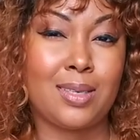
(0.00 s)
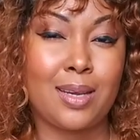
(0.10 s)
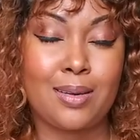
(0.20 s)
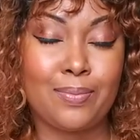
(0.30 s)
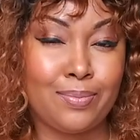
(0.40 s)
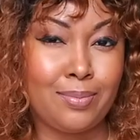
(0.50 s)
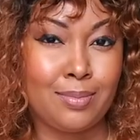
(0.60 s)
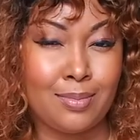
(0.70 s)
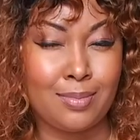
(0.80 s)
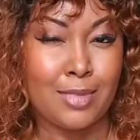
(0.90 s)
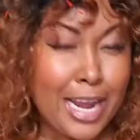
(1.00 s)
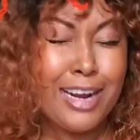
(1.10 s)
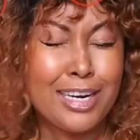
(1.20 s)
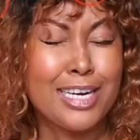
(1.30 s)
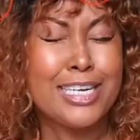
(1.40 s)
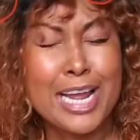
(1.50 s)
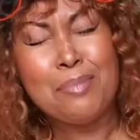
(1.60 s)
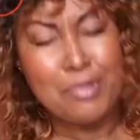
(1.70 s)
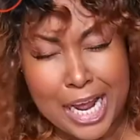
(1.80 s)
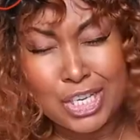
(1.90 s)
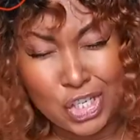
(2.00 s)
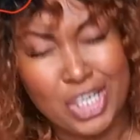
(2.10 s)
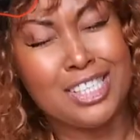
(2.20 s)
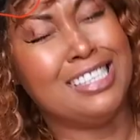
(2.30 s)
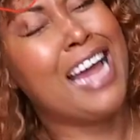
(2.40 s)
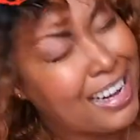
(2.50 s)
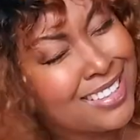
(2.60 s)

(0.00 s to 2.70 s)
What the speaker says: like hell and damnation,